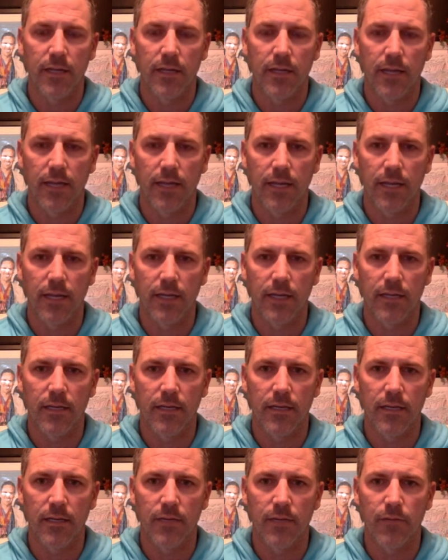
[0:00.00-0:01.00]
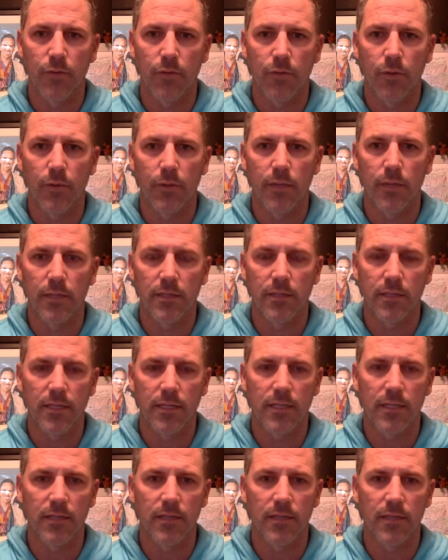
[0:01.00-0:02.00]
And 4 months
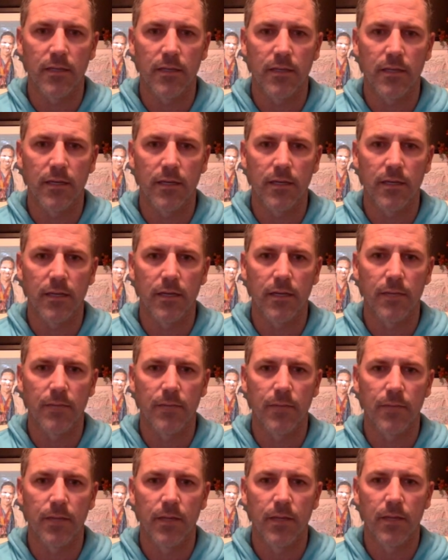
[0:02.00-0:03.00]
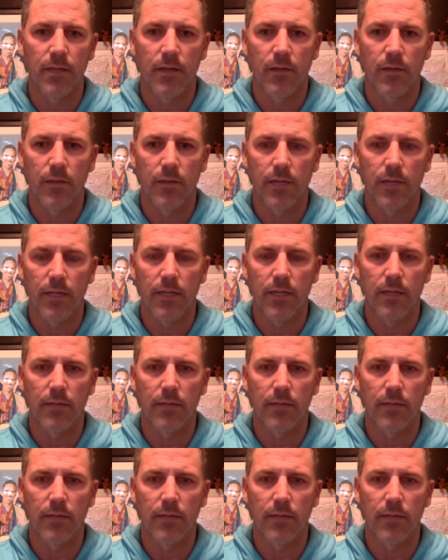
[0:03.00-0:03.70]
later, we